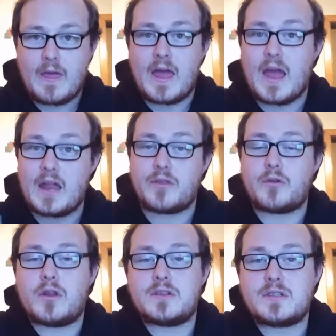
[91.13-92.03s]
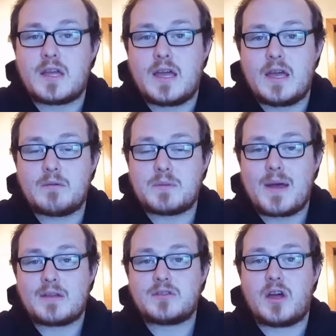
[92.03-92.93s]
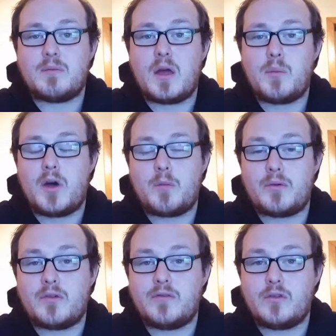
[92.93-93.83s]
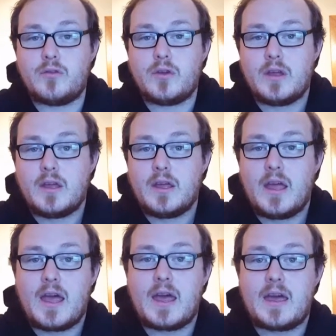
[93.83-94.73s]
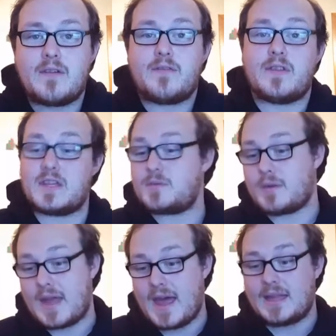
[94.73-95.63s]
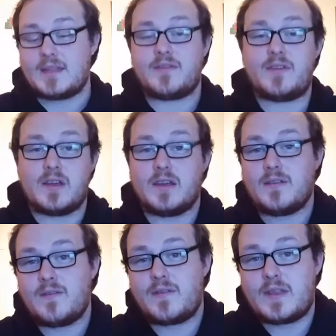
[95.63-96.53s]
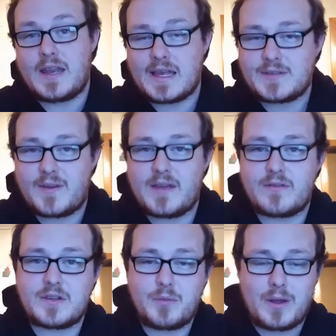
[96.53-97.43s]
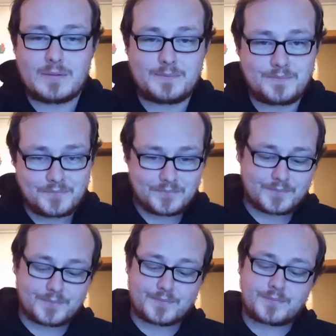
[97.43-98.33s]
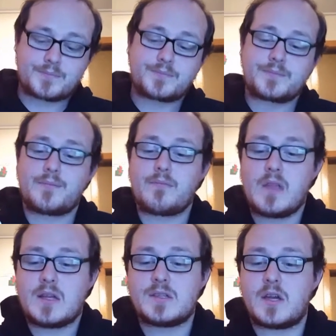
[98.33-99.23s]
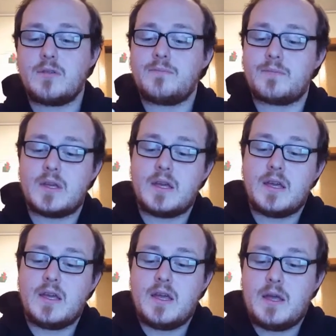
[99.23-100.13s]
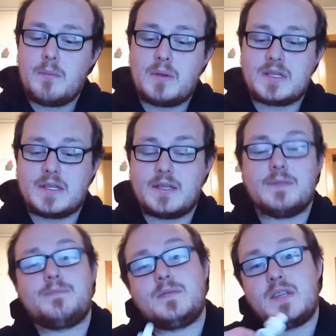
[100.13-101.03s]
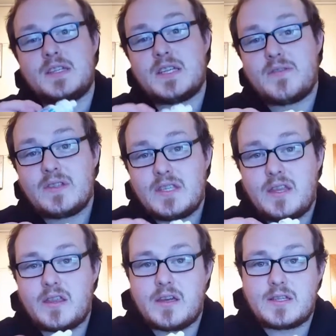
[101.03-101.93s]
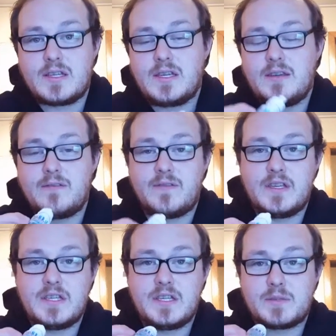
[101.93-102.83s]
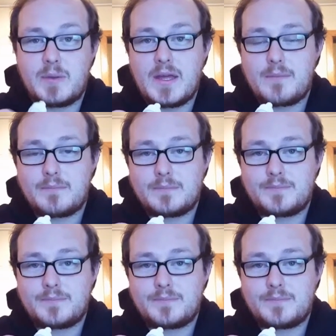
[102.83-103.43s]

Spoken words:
and thought it was about time that I put up a review for this one and for the next flavour as well. So, Blizzard, it's a 70-30 VG split.